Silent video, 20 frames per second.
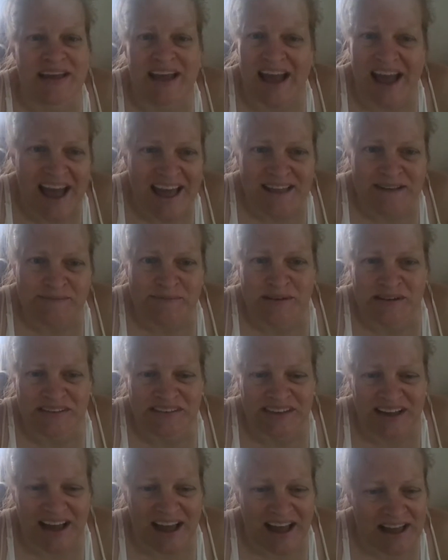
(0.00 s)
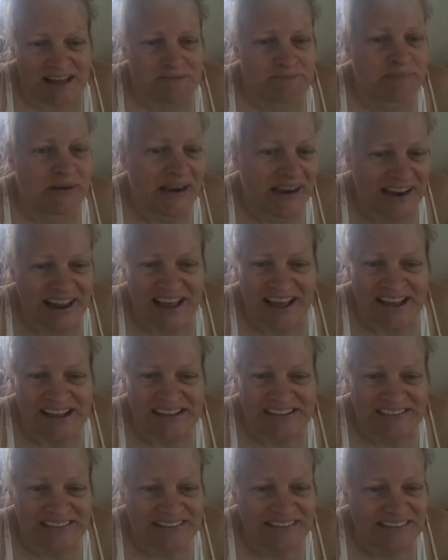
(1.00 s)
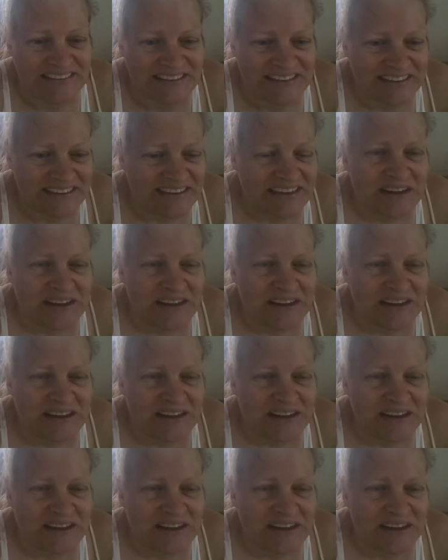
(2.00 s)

be animals on planes,